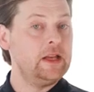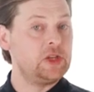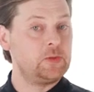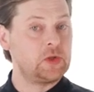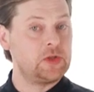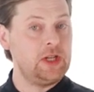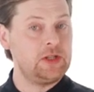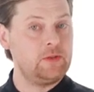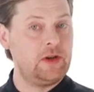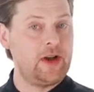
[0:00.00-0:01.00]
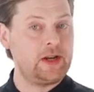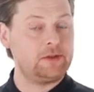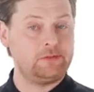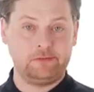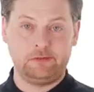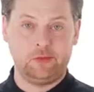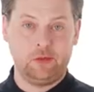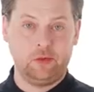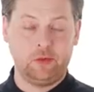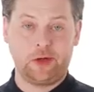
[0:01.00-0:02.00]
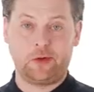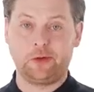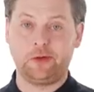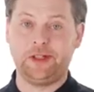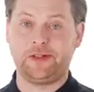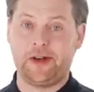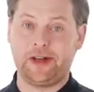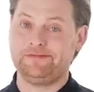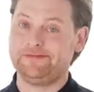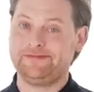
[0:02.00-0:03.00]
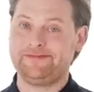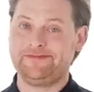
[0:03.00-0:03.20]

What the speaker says: You don't have to monitor or control anything.